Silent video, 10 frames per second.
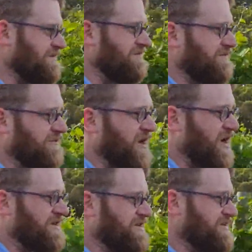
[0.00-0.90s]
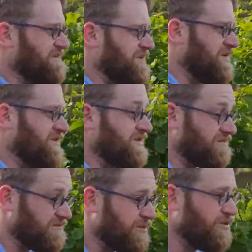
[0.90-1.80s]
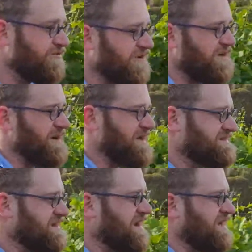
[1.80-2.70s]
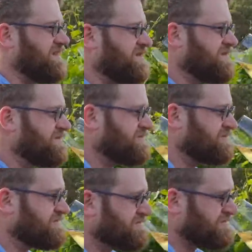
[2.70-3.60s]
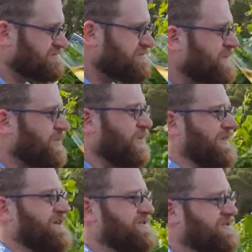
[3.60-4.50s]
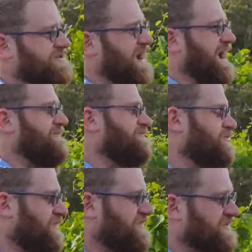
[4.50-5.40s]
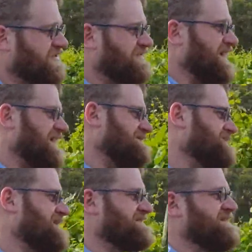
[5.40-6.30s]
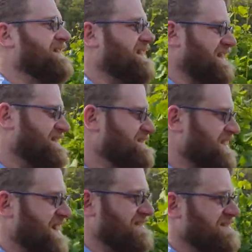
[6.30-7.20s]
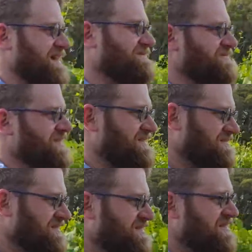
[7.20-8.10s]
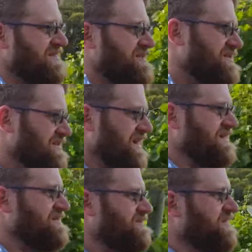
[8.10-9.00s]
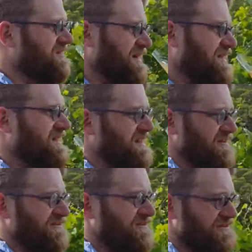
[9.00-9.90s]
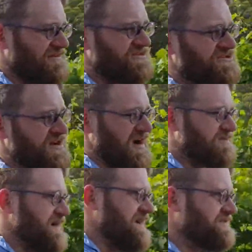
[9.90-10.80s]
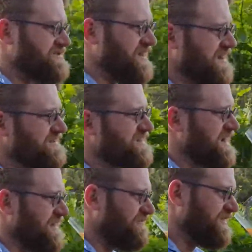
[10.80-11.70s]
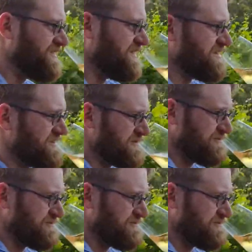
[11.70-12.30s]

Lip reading: find in an American Fume style. But what they do have, what does make it stand out, is that that minerality, that struck match, that flintiness.